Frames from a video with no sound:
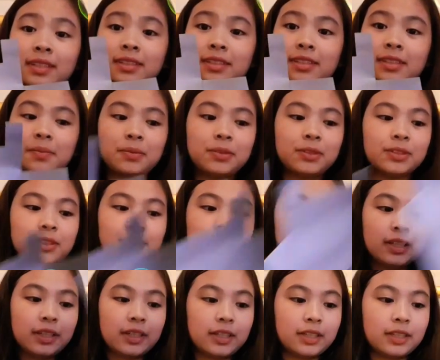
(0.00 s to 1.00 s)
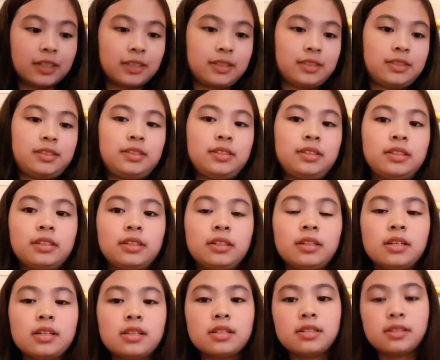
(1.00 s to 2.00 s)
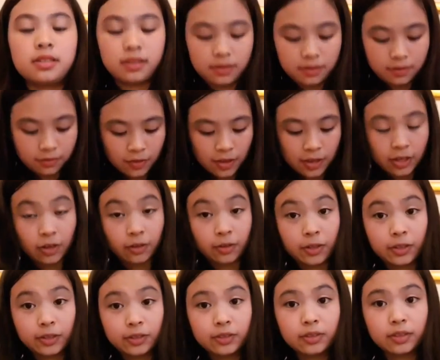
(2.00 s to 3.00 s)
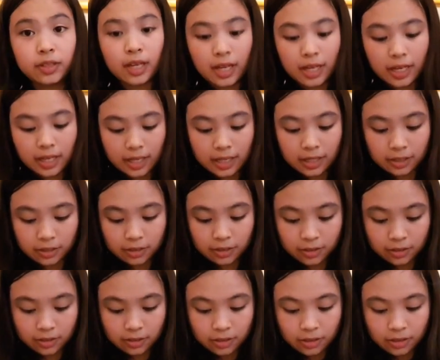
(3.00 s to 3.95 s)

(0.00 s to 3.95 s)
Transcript: to put the figure on, and